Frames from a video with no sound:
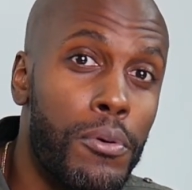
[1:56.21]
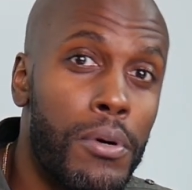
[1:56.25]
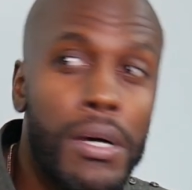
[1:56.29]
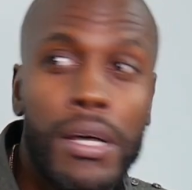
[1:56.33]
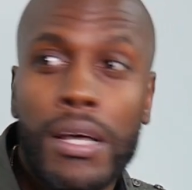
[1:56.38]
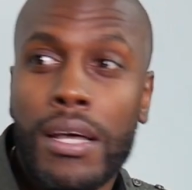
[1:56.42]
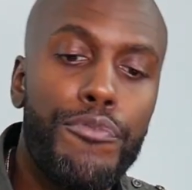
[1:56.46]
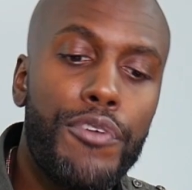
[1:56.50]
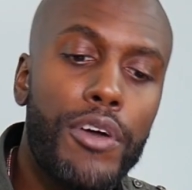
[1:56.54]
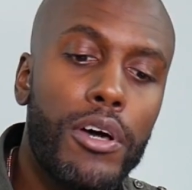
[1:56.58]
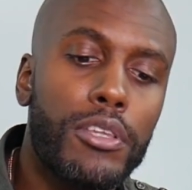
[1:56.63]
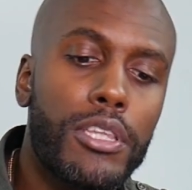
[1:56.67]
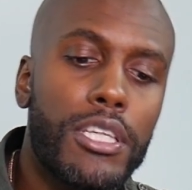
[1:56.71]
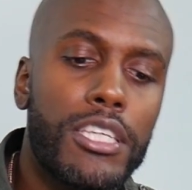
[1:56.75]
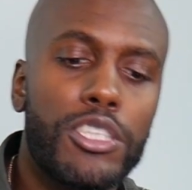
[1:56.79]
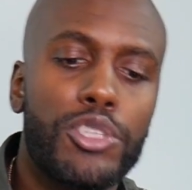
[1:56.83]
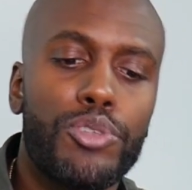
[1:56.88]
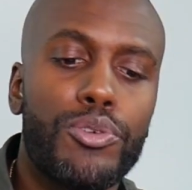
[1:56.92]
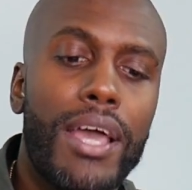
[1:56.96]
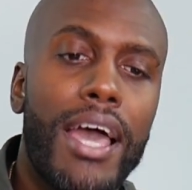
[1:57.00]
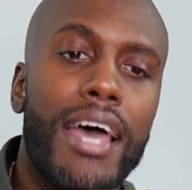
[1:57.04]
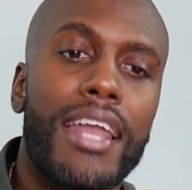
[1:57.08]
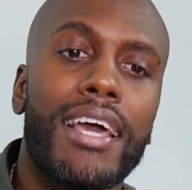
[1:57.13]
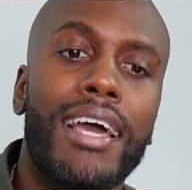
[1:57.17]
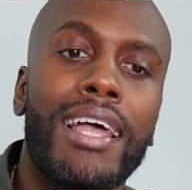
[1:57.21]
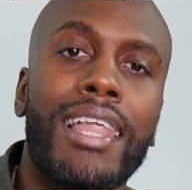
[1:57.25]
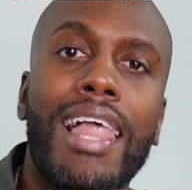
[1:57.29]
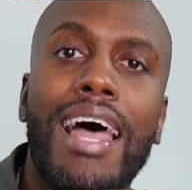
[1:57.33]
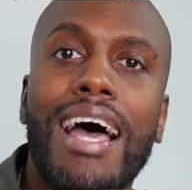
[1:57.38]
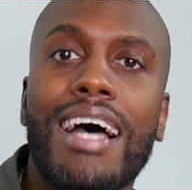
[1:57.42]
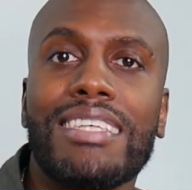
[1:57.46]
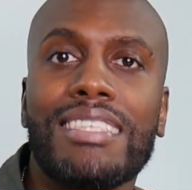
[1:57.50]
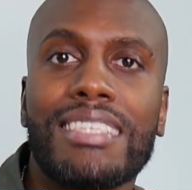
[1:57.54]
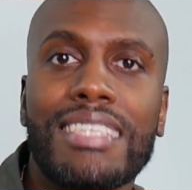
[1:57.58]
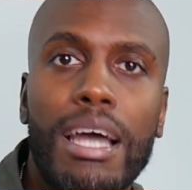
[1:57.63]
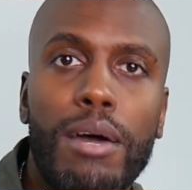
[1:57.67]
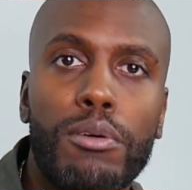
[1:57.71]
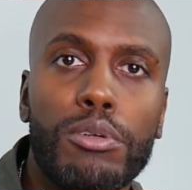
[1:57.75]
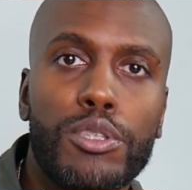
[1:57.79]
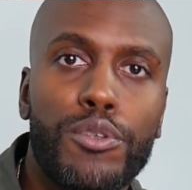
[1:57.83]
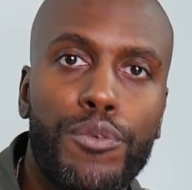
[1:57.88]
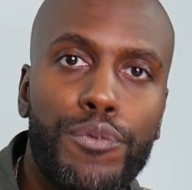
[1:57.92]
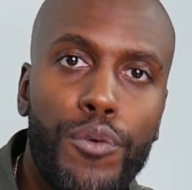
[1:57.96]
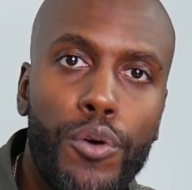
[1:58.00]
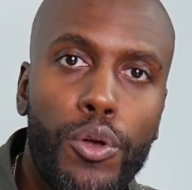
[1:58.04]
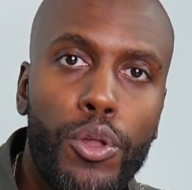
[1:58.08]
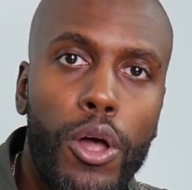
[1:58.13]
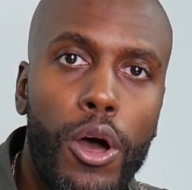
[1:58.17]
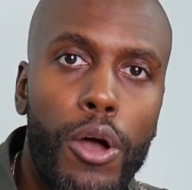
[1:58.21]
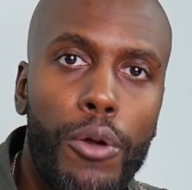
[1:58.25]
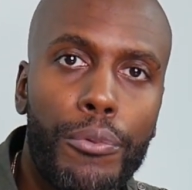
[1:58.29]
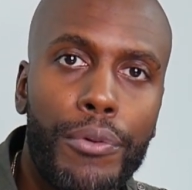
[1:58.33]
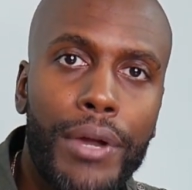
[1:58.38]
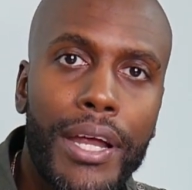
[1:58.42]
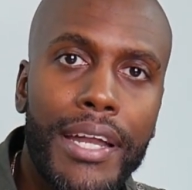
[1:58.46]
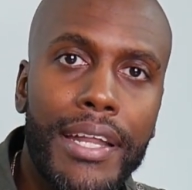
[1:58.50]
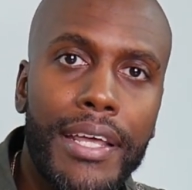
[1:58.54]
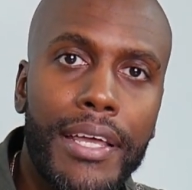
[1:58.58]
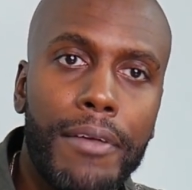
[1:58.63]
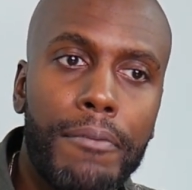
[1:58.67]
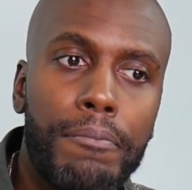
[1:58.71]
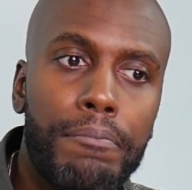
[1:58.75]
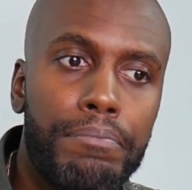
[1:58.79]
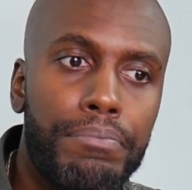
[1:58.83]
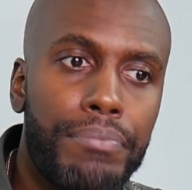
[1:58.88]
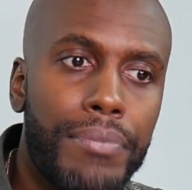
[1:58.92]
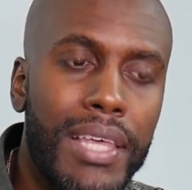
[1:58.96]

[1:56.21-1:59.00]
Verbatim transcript: Felt that you had a glass that was full already,